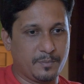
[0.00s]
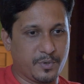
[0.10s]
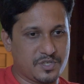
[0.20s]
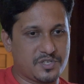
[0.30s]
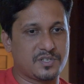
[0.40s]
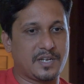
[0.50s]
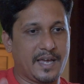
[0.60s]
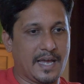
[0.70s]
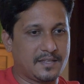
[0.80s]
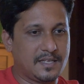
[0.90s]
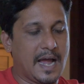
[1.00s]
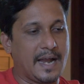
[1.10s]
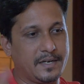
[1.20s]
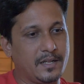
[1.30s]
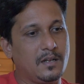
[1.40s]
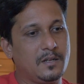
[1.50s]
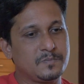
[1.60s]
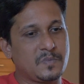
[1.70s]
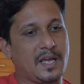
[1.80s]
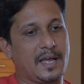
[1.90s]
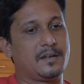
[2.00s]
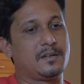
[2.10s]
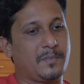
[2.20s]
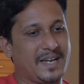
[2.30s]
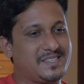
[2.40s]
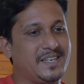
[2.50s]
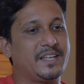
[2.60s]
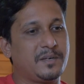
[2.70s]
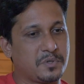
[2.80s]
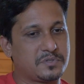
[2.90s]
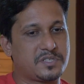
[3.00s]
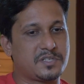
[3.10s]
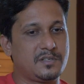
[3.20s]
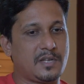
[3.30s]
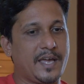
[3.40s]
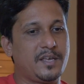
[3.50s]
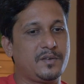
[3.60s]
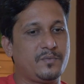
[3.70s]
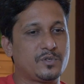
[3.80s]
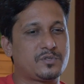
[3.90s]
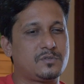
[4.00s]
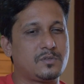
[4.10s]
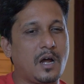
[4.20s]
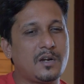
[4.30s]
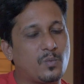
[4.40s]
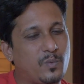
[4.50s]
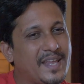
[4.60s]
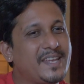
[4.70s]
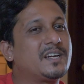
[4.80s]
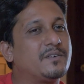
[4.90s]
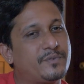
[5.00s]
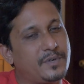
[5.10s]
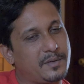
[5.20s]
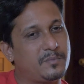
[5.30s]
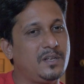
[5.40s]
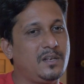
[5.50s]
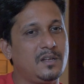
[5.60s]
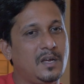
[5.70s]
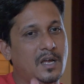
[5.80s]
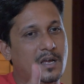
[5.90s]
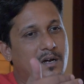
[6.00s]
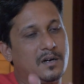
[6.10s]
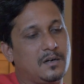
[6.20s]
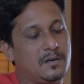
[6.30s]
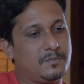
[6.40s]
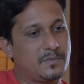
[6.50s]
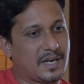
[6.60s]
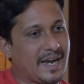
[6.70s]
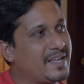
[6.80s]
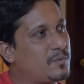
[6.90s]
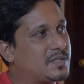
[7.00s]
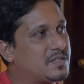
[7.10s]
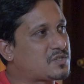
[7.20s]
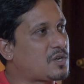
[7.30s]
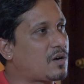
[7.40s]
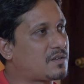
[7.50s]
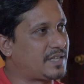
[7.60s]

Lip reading: the position, I had the handle and my seating position. I was not very comfortable riding with the stock